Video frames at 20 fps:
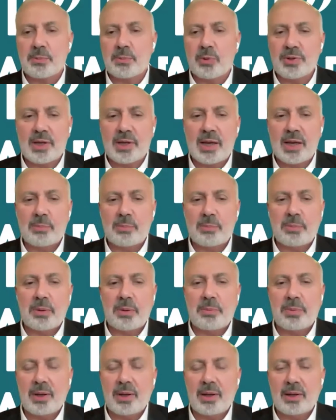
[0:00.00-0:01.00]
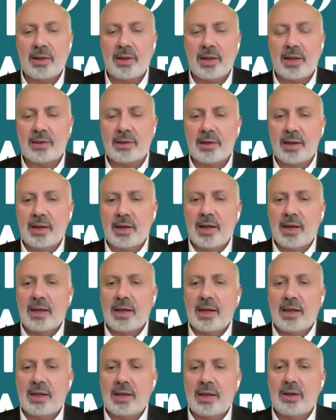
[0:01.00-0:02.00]
small-scale PPP that,
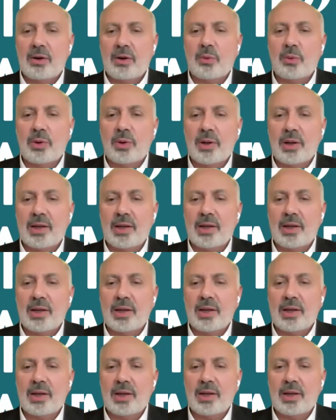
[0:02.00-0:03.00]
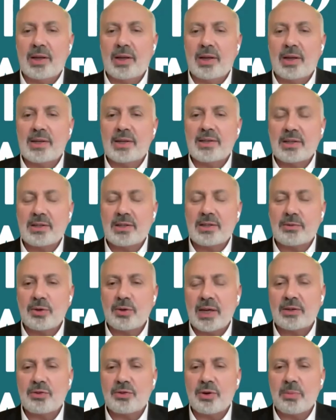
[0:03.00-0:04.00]
it's
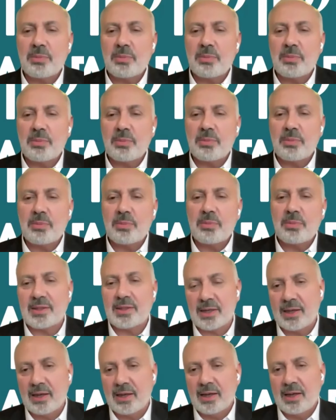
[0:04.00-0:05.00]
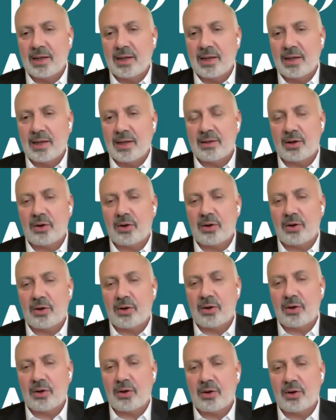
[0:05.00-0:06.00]
reducing tremendously
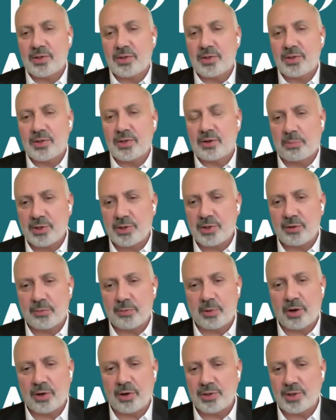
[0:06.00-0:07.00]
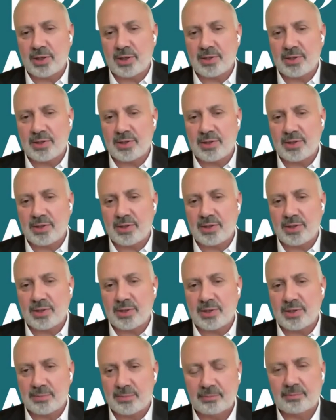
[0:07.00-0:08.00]
the cost of preparation of
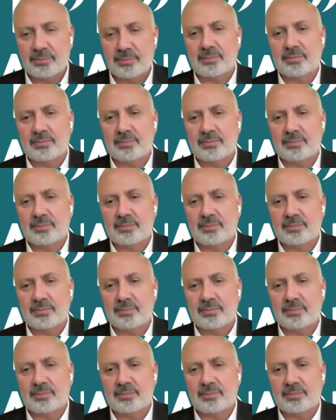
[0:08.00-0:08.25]
projects.